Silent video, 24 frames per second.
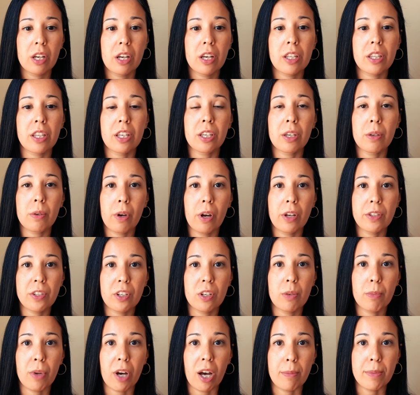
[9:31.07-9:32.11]
Thank you also to
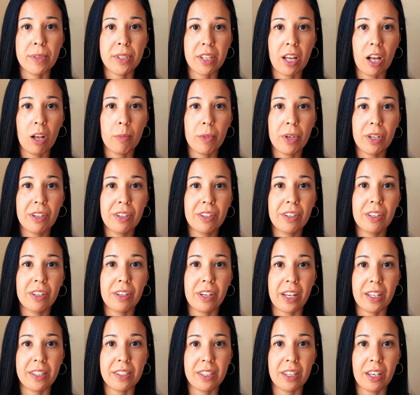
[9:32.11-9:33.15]
Bob Selman,
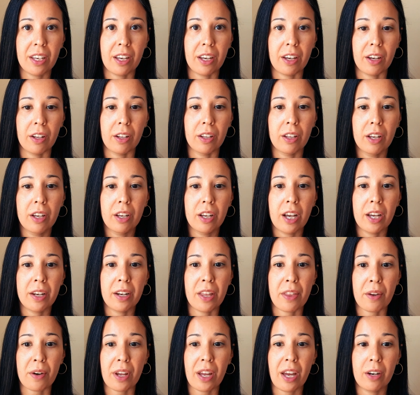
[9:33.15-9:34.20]
Nancy Hill, and
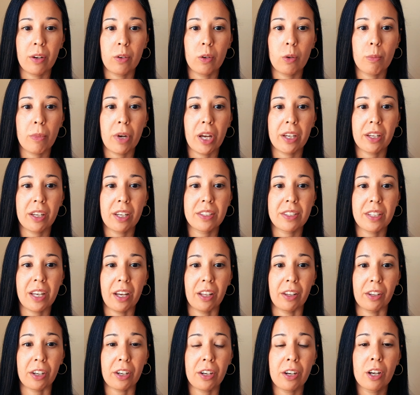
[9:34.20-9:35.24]
Adriano Magna
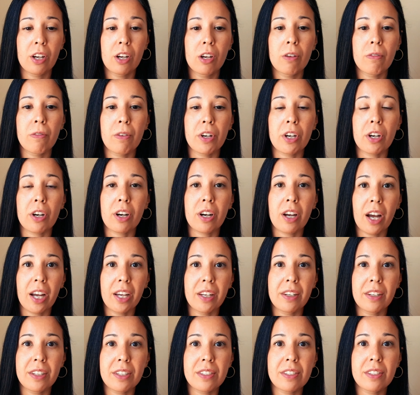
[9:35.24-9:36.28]
Taylor for your
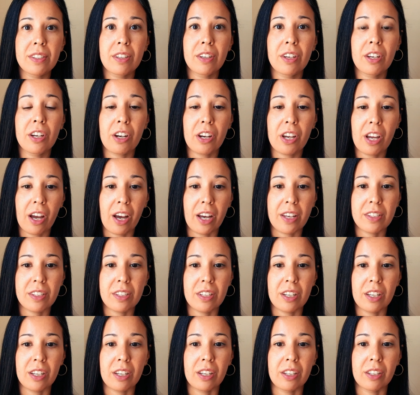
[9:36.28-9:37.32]
kindness,
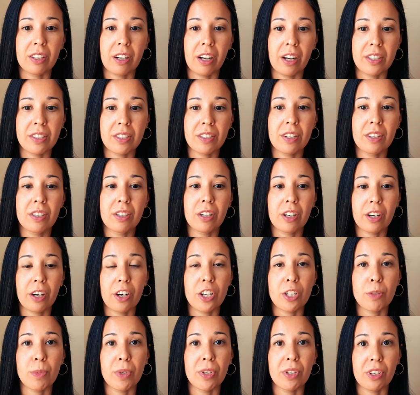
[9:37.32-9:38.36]
curiosity, and constant
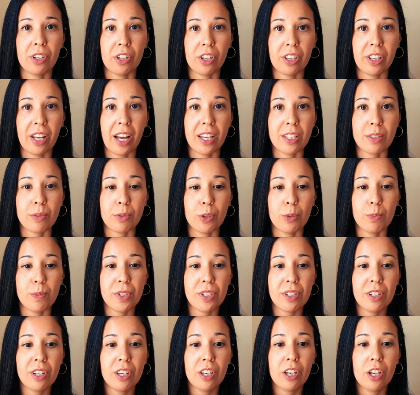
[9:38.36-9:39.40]
encouragement in your
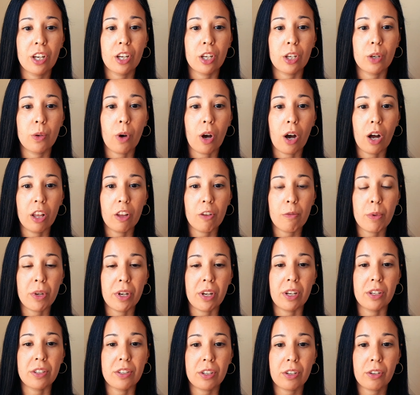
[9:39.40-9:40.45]
classrooms. You all have been
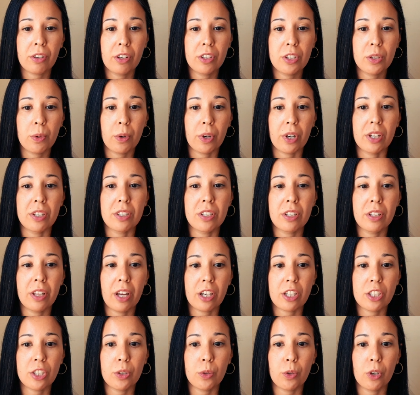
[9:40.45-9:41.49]
integral to our
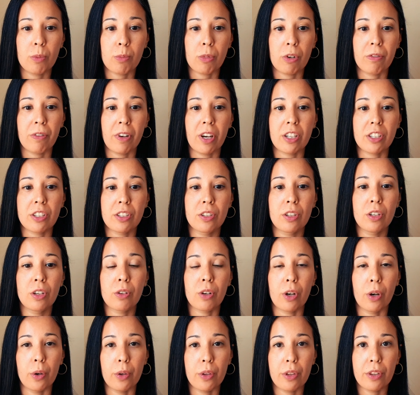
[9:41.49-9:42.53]
intellectual and professional
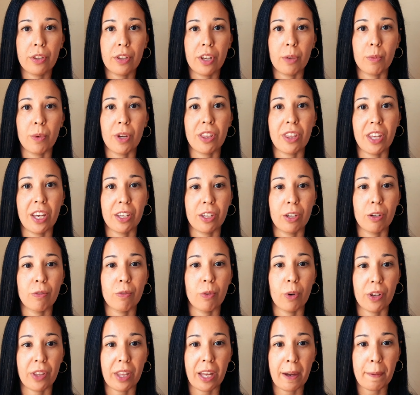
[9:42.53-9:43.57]
growth, and we thank you
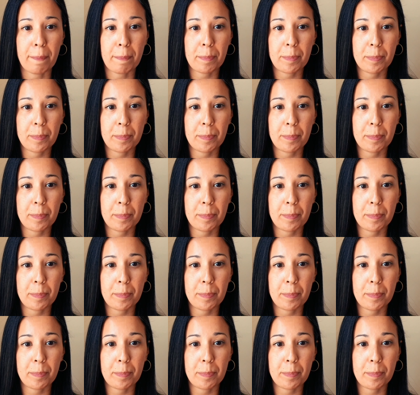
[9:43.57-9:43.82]
for that.